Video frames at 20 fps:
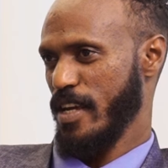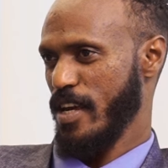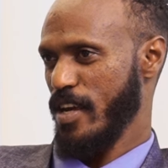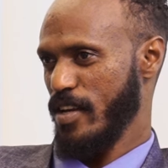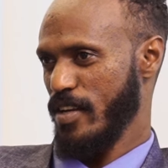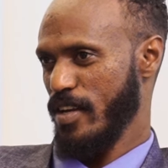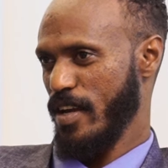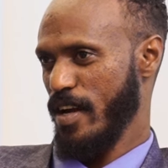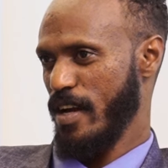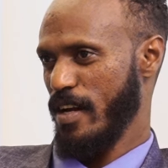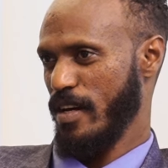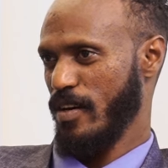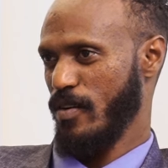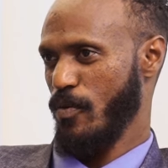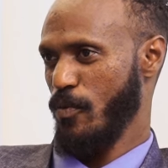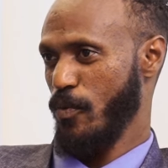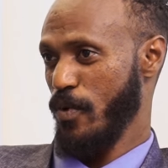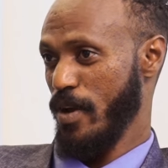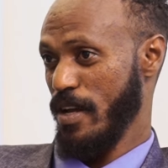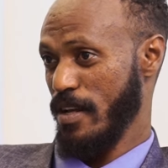Kenya
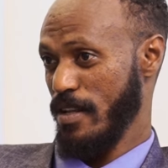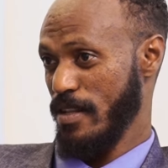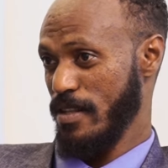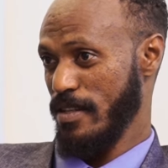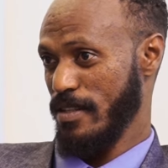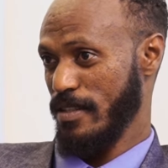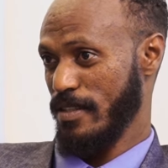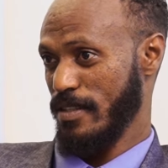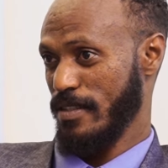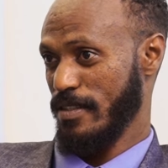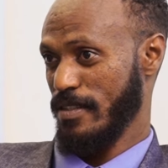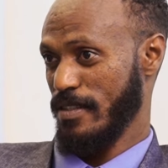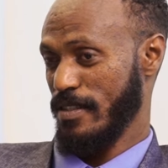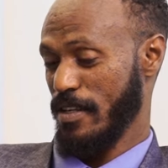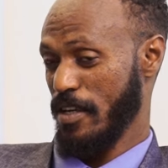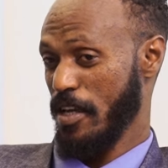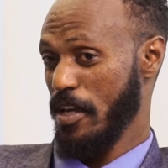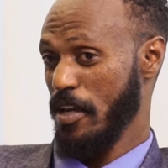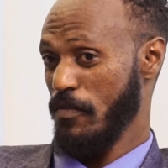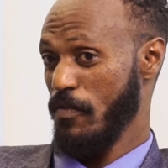will
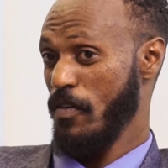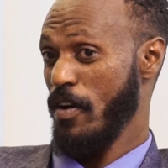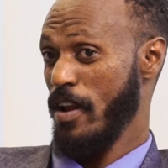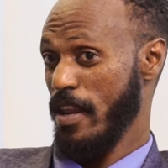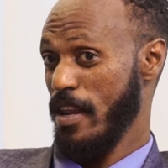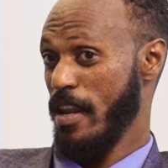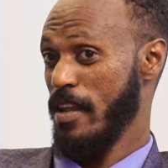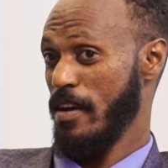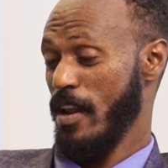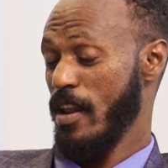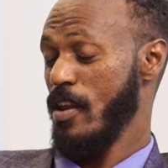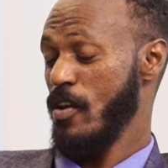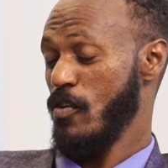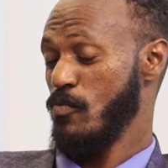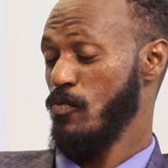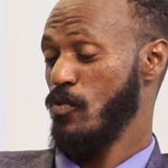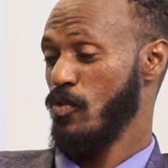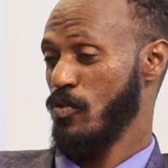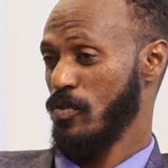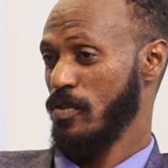give you a, a
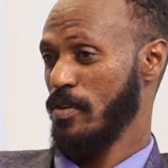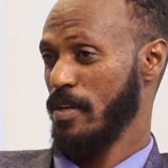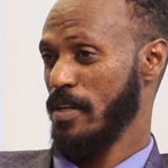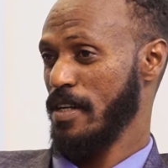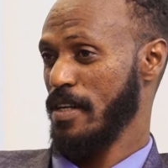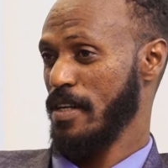lot more